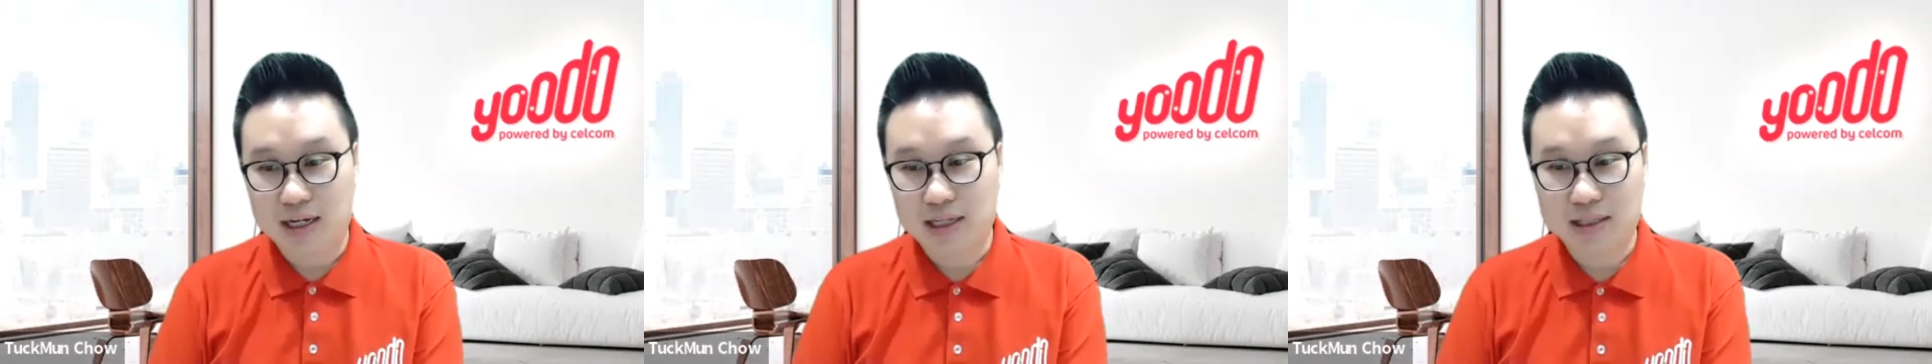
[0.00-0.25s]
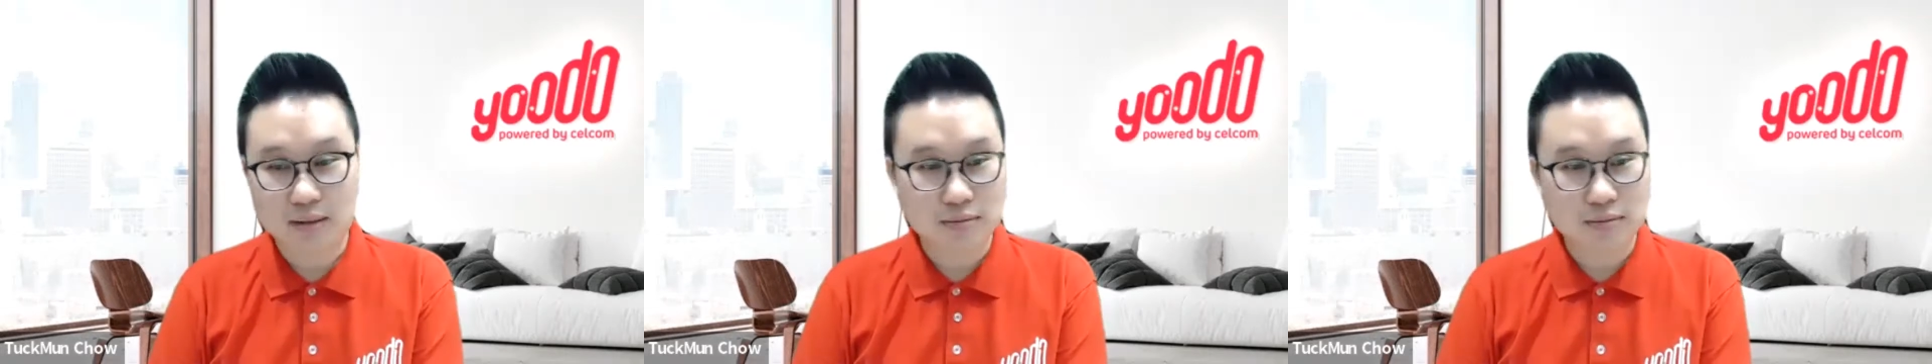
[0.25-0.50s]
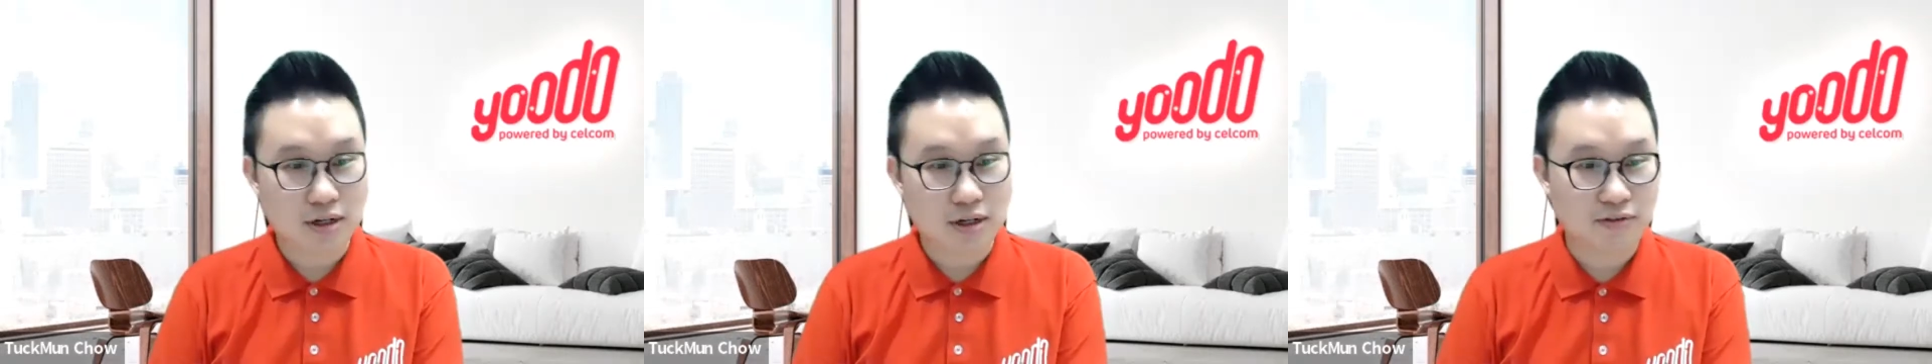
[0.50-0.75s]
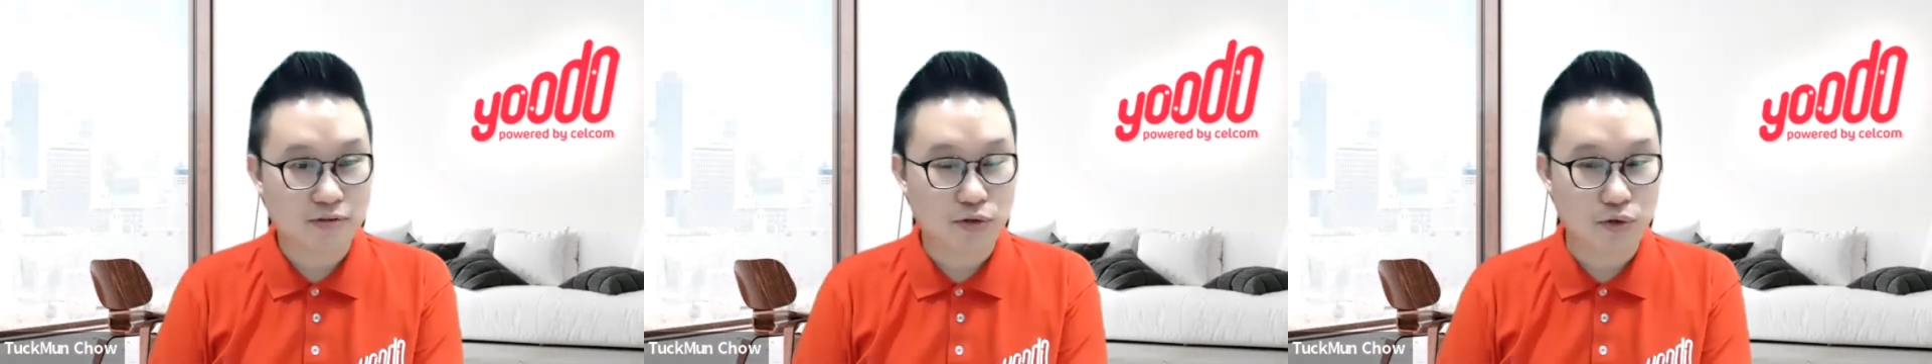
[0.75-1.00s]
In terms
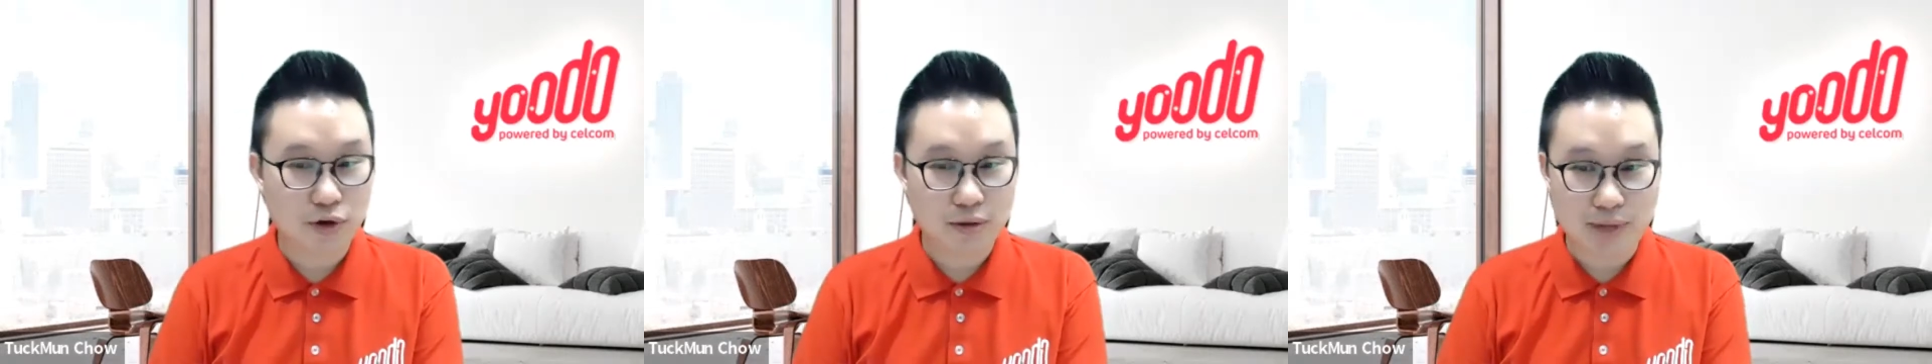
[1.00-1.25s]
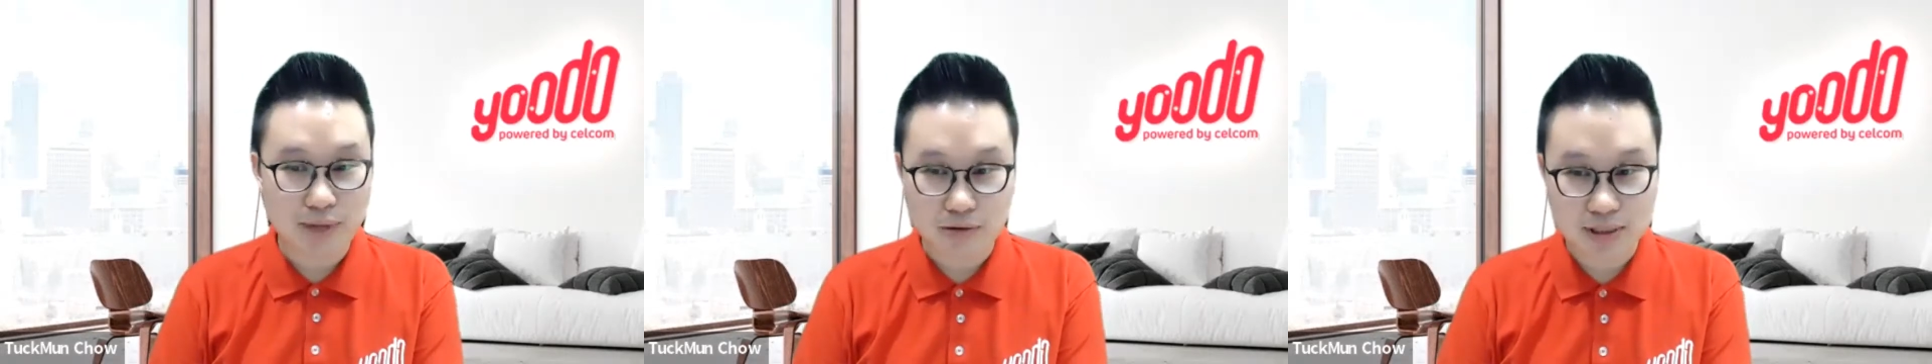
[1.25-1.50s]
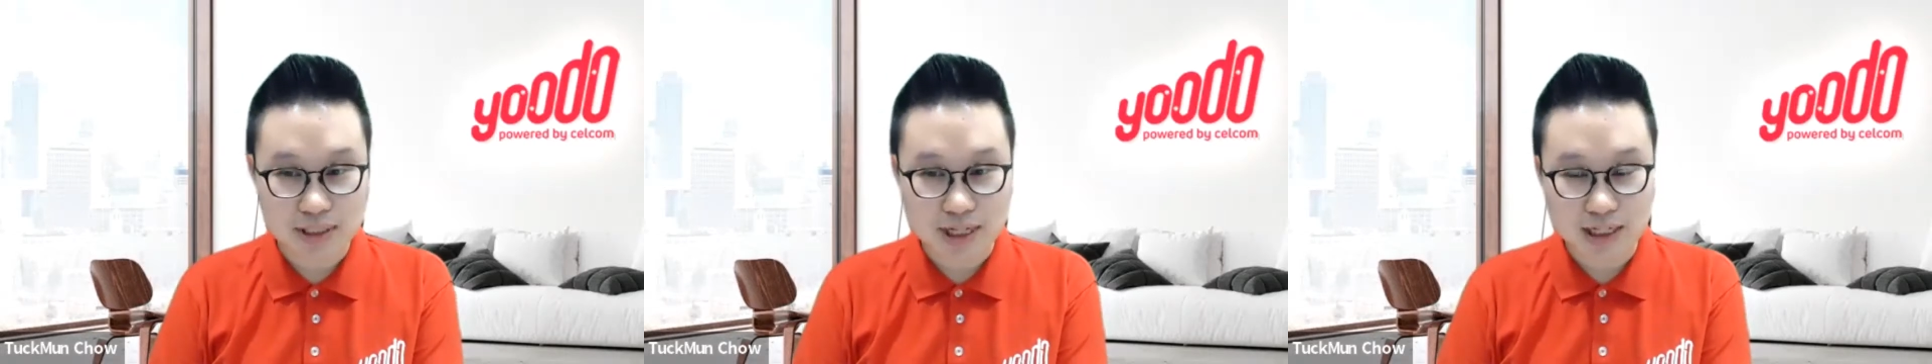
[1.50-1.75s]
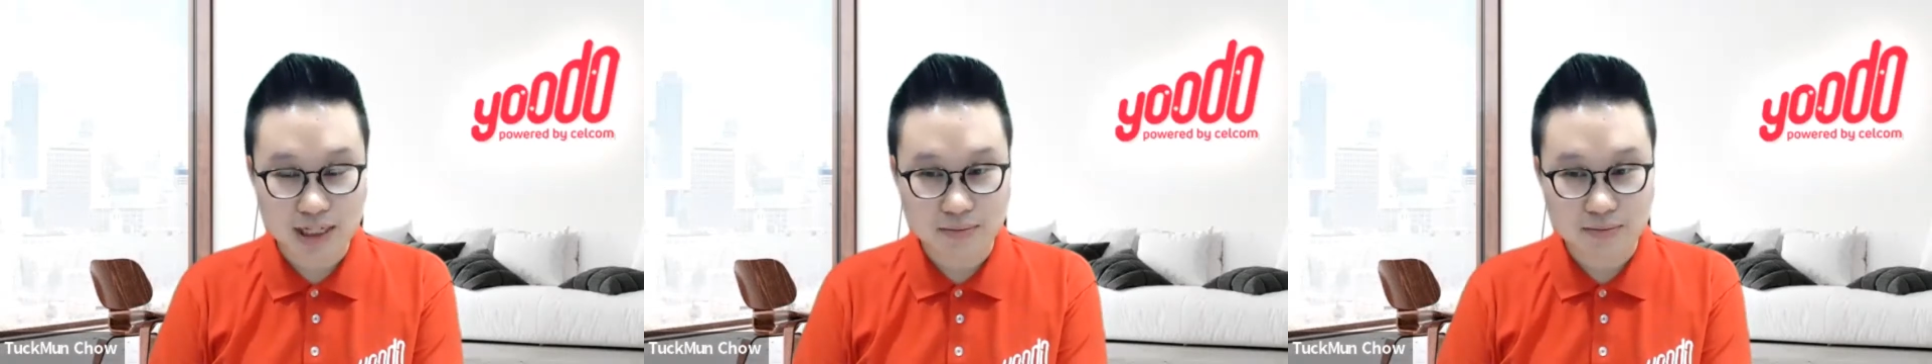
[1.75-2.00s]
of doing my own
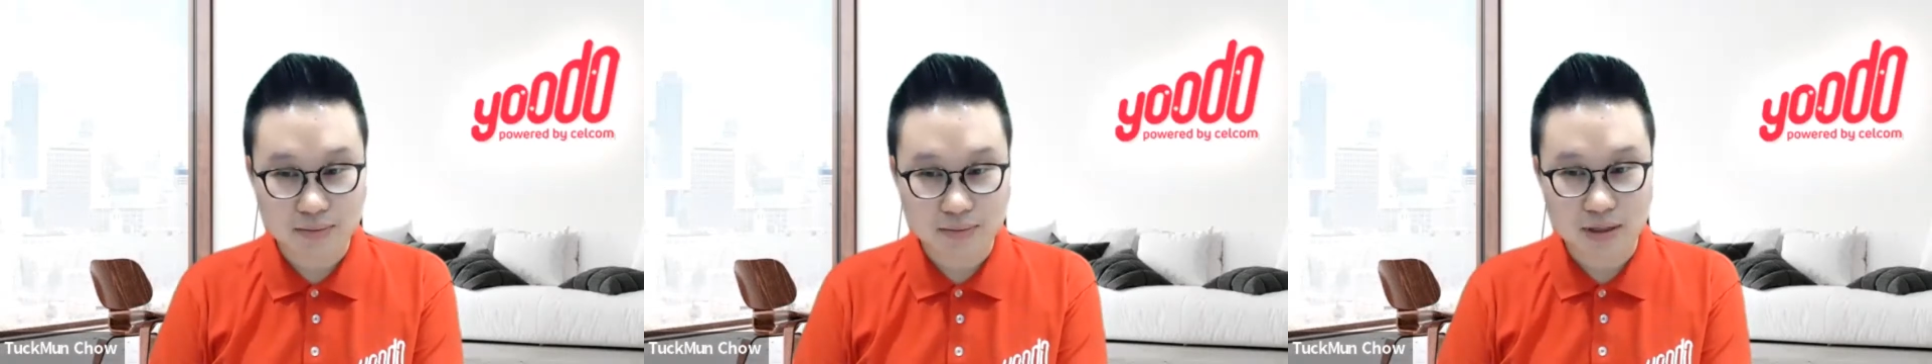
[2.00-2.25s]
startup,